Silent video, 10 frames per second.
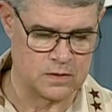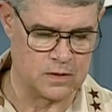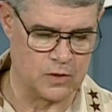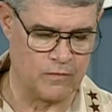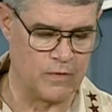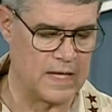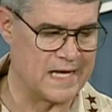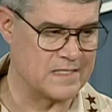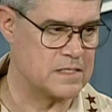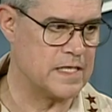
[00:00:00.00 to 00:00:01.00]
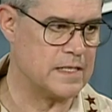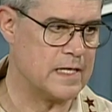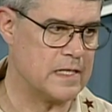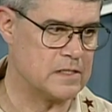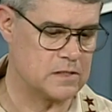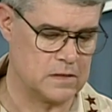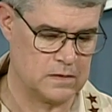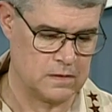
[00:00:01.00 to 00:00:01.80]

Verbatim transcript: uh, over the last 10 days.